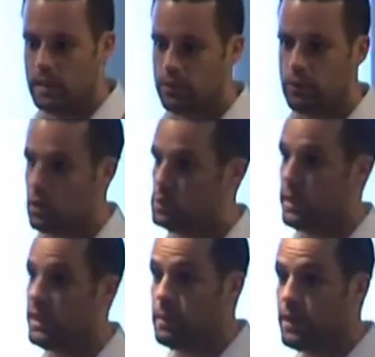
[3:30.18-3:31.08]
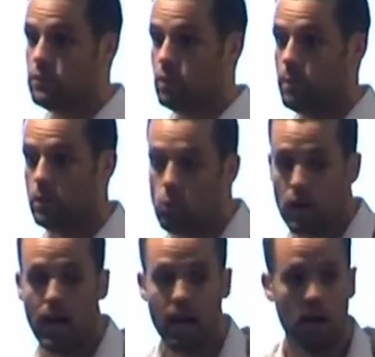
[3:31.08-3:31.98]
interviewed and speaking about this topic?
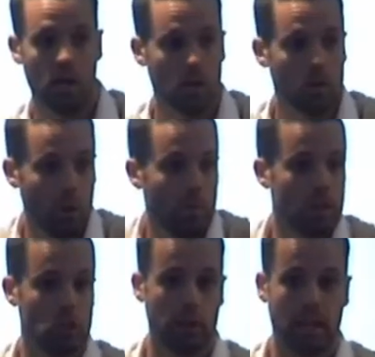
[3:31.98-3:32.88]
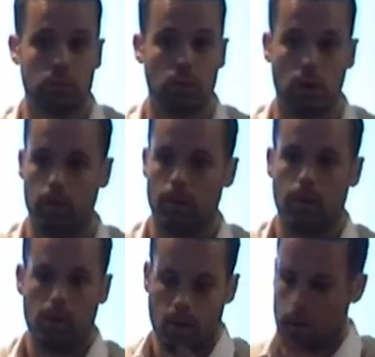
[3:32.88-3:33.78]
What makes you an expert?
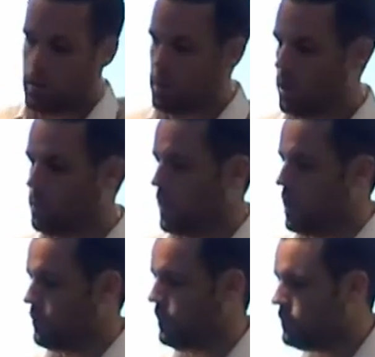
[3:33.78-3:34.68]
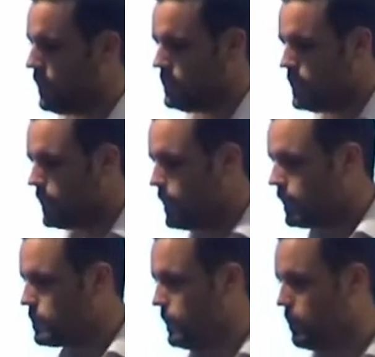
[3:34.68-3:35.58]
15-year
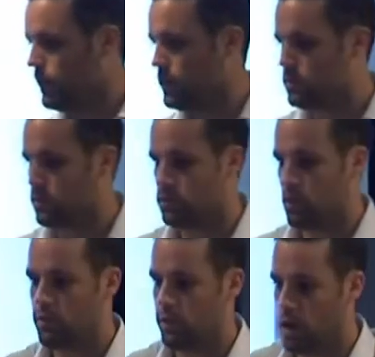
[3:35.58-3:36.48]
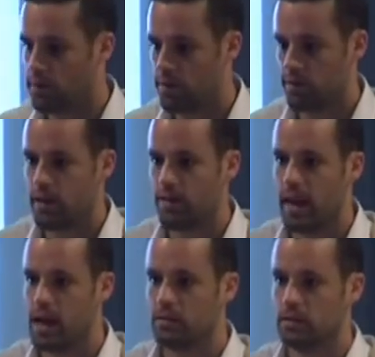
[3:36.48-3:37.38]
experience serving over
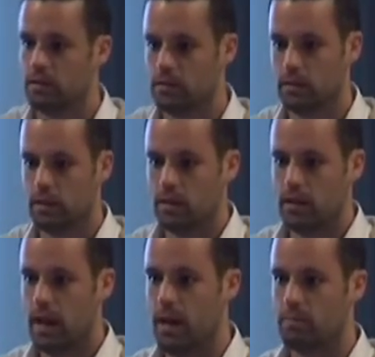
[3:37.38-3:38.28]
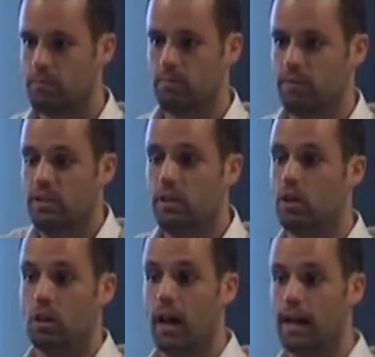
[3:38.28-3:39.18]
3,000 physio
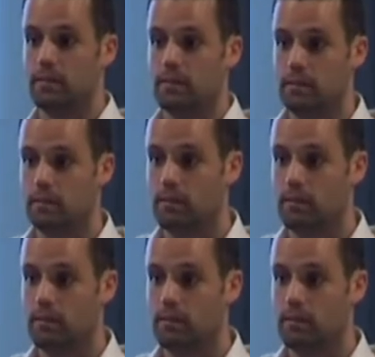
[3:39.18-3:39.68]
clients.